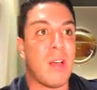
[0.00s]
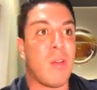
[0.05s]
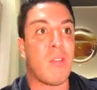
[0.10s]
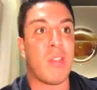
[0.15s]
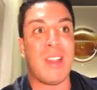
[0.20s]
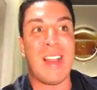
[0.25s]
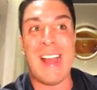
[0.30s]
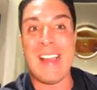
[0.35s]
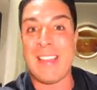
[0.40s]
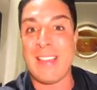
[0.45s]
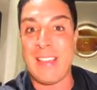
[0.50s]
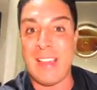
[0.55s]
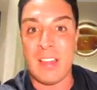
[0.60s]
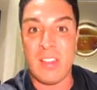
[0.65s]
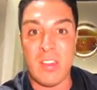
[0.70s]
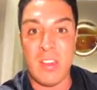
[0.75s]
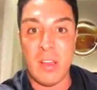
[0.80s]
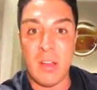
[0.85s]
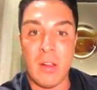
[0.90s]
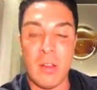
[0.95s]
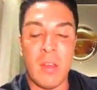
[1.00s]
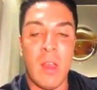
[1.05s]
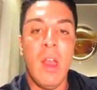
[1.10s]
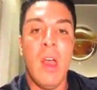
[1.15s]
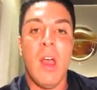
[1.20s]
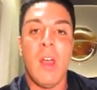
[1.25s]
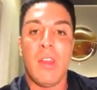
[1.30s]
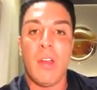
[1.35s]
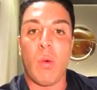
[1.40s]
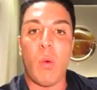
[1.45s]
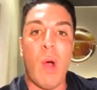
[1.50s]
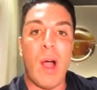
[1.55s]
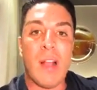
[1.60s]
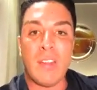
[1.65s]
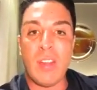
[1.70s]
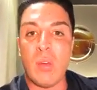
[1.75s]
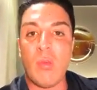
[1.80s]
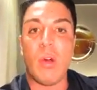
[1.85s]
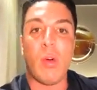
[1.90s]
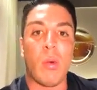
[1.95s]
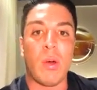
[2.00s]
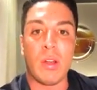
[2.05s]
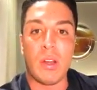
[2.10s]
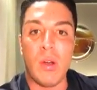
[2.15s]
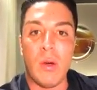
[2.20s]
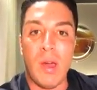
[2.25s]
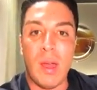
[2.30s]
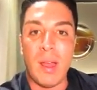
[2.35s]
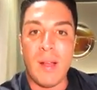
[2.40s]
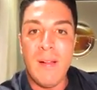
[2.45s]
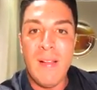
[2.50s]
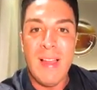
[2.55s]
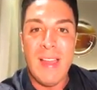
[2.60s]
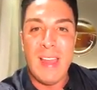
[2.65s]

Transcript: over the last six years, they're watching what we're doing.